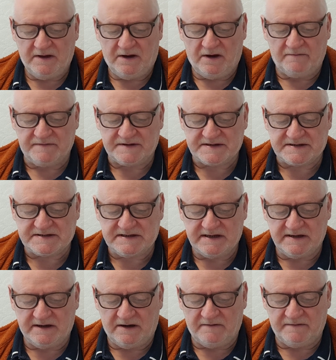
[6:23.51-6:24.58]
of
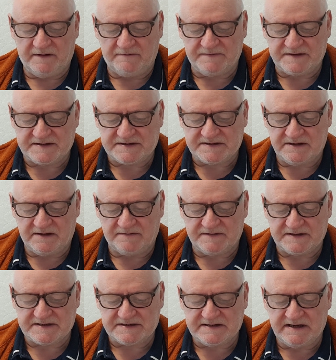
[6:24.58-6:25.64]
the
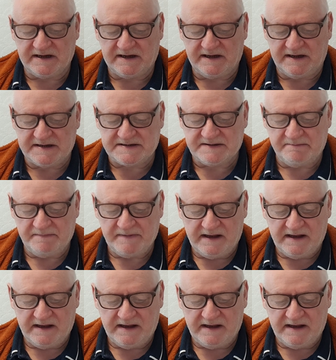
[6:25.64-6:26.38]
staircase,